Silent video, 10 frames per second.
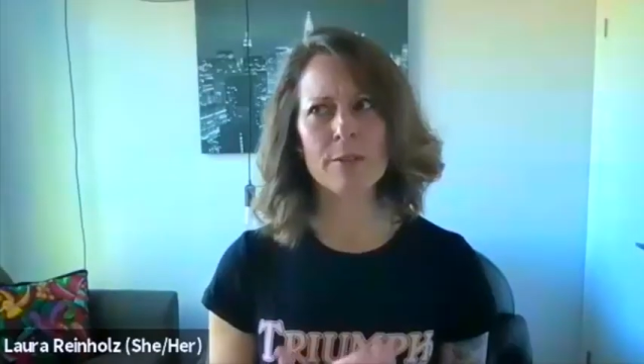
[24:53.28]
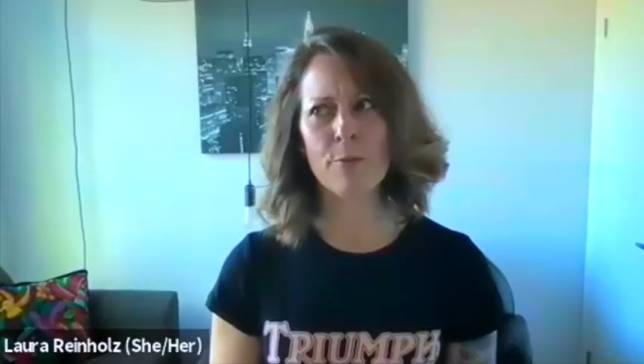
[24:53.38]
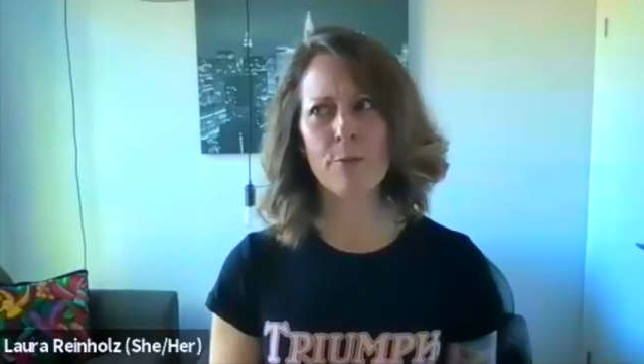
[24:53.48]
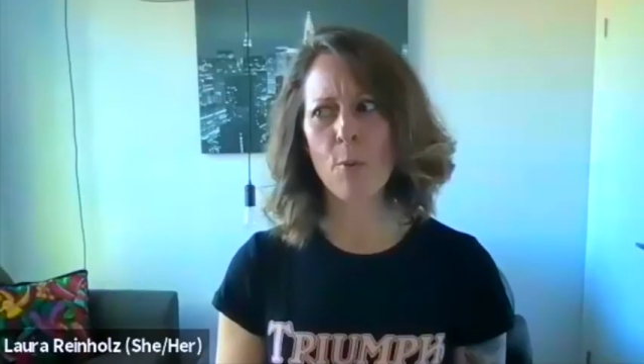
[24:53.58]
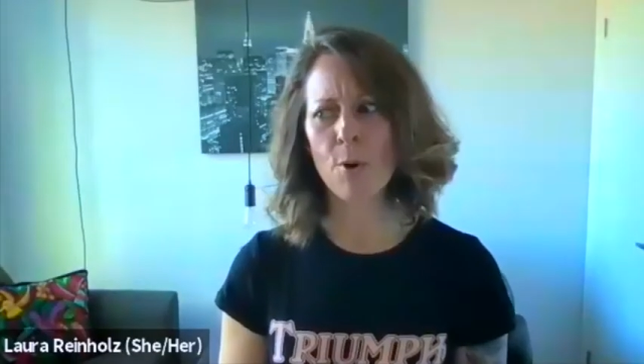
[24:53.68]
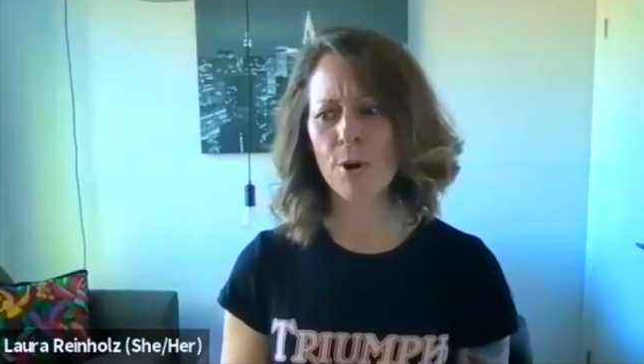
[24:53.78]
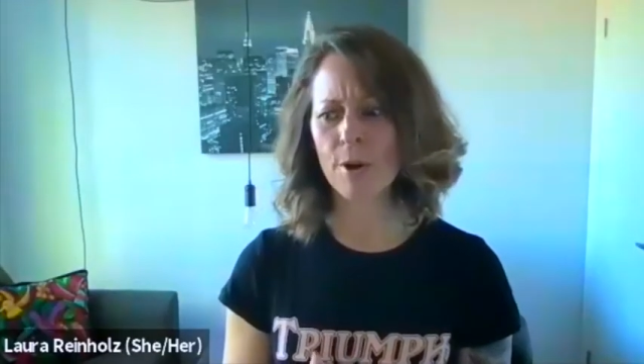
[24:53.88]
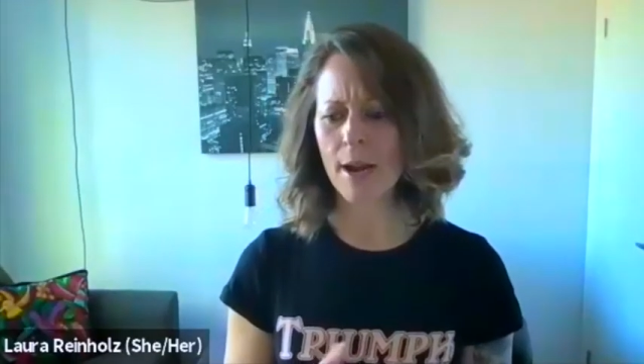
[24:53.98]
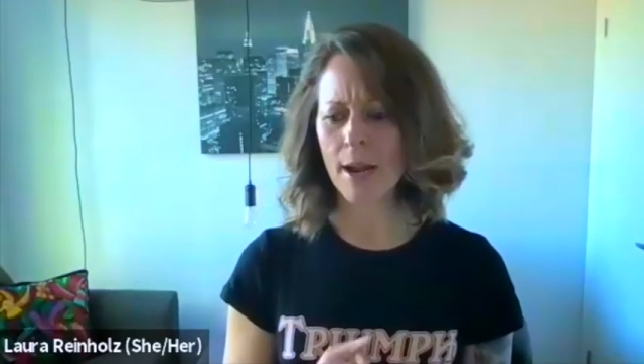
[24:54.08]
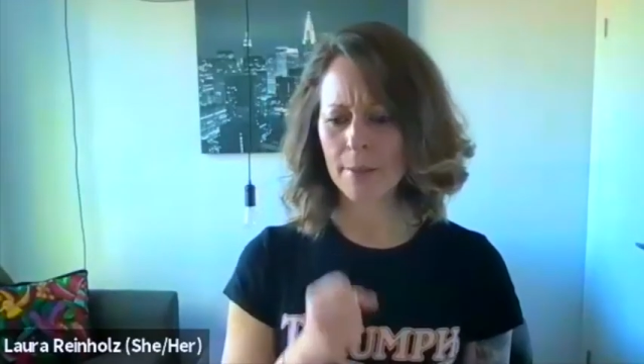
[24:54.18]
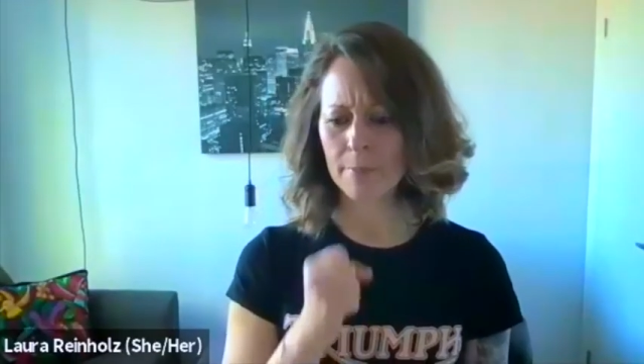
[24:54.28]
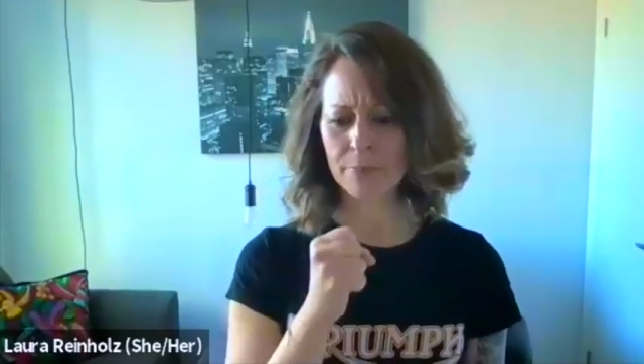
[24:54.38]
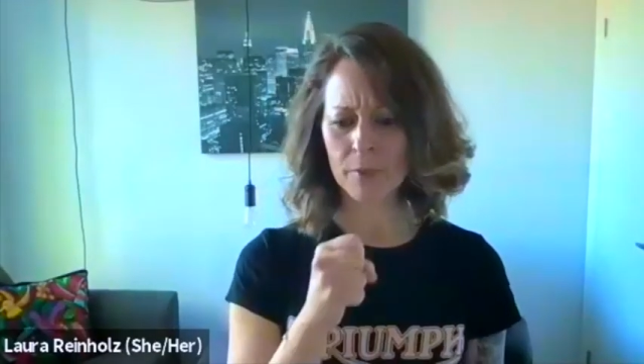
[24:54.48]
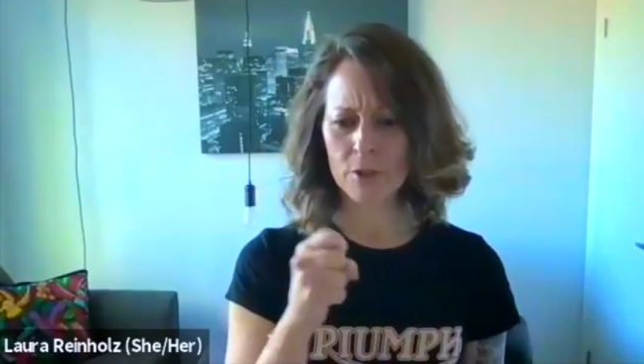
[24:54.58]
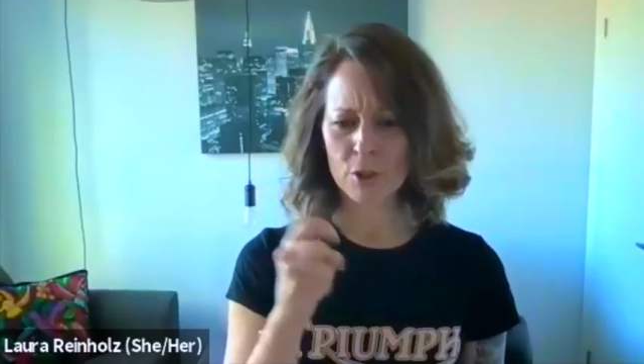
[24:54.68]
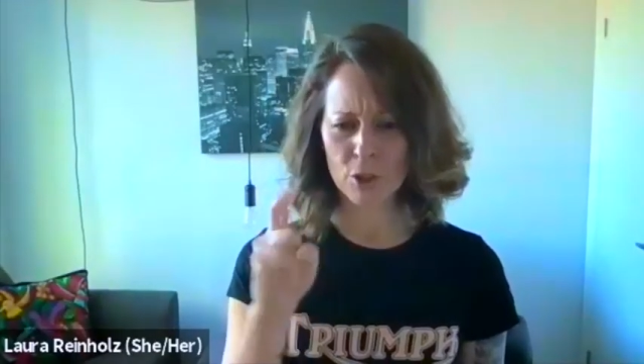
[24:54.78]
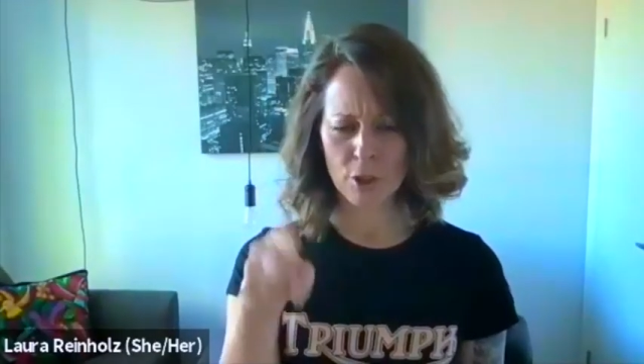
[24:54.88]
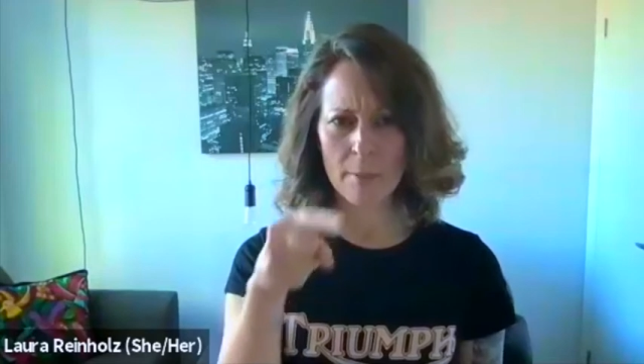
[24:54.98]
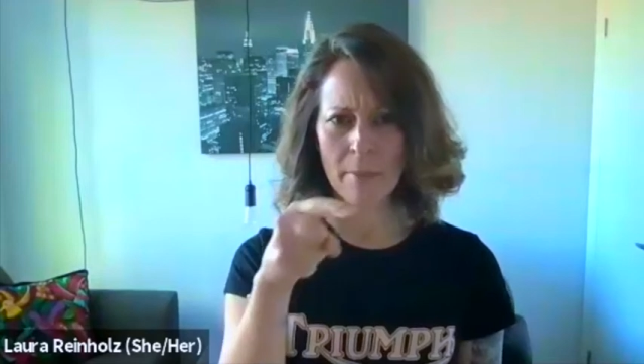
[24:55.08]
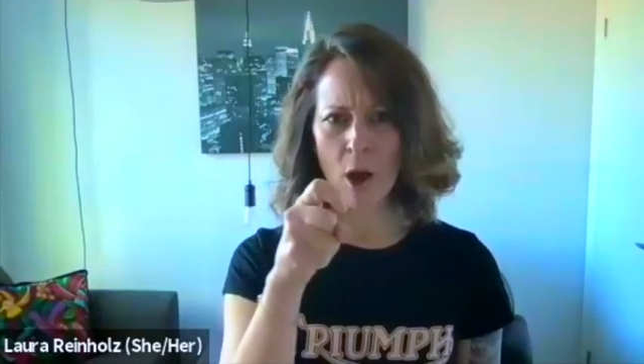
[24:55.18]
do it for on
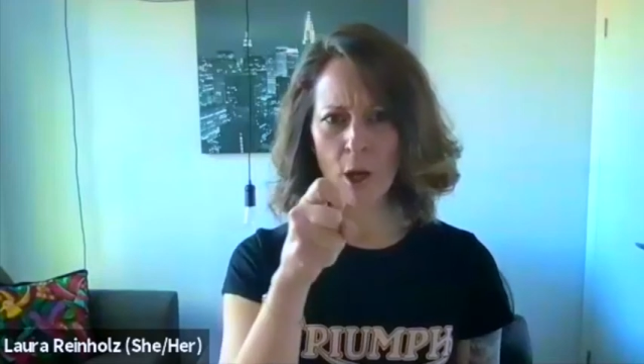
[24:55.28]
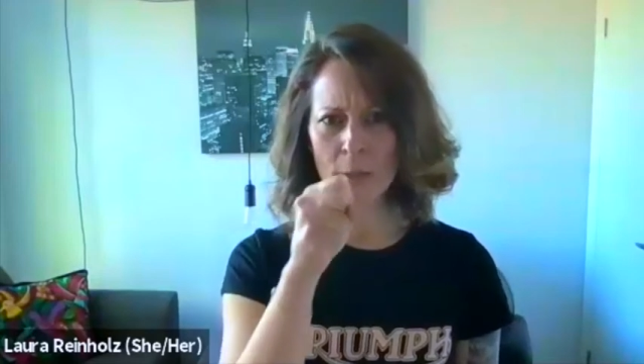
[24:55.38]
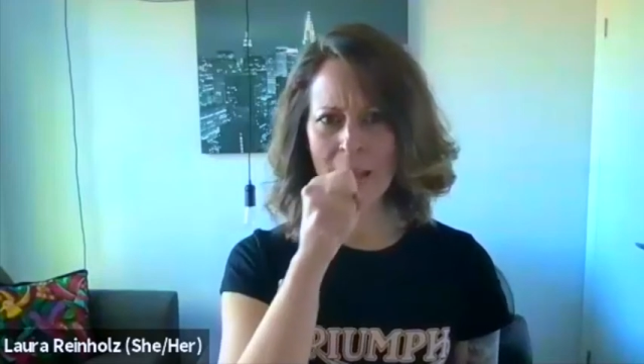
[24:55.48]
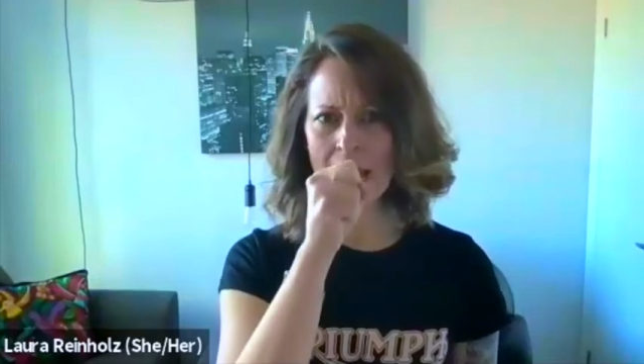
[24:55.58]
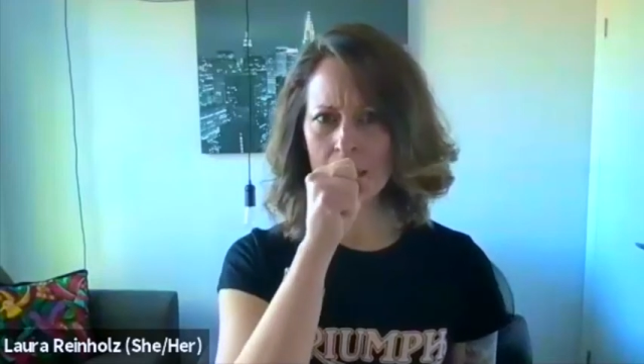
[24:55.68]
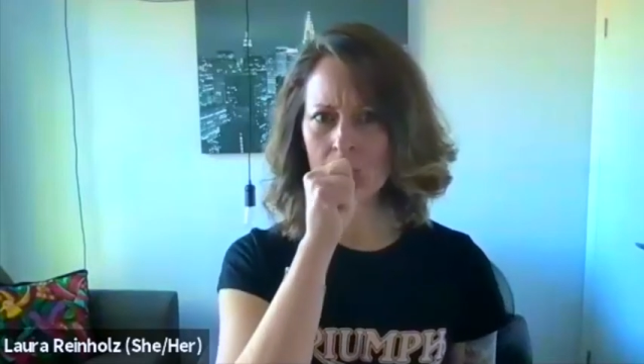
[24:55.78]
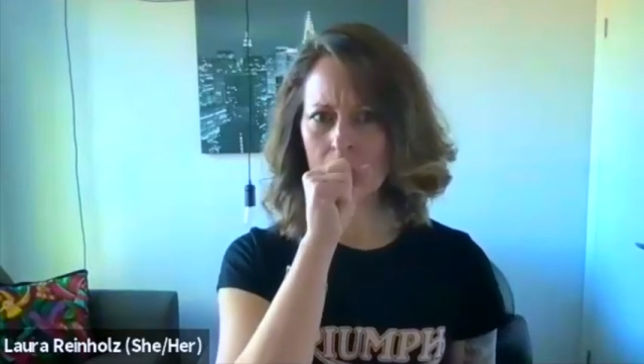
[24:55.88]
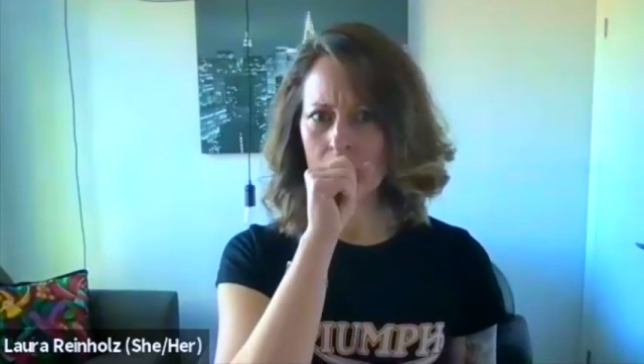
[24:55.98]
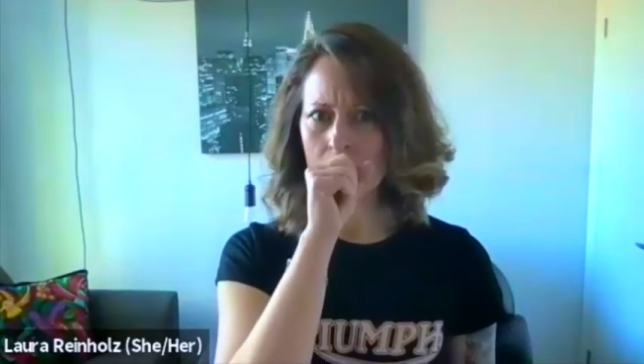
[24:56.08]
a Mac?